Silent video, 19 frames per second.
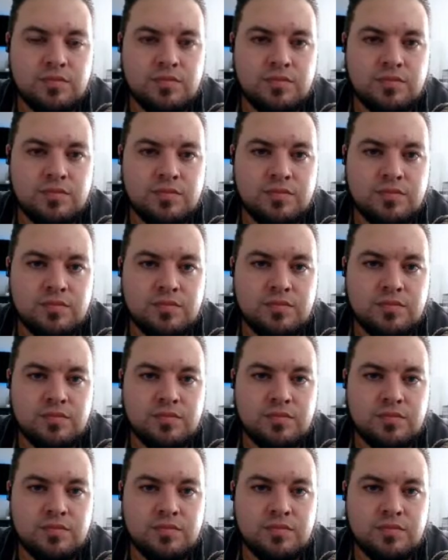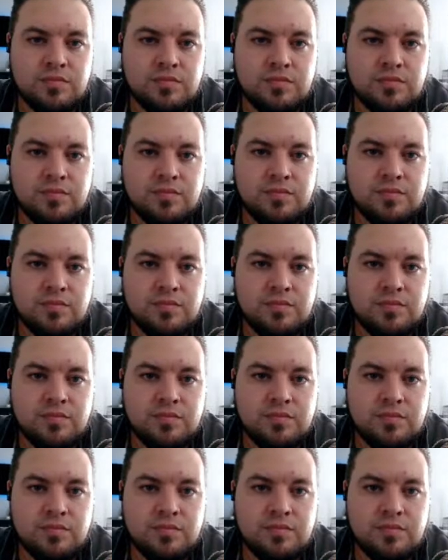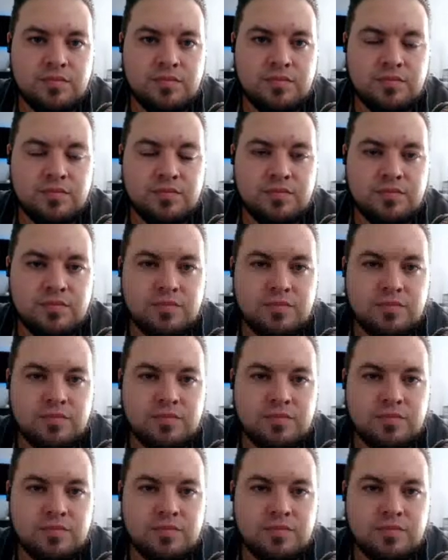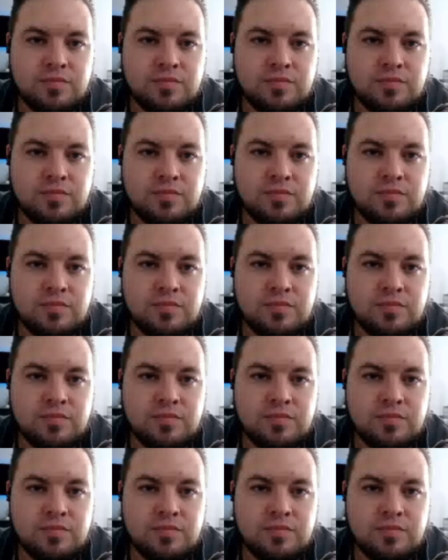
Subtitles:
The person shown says nothing.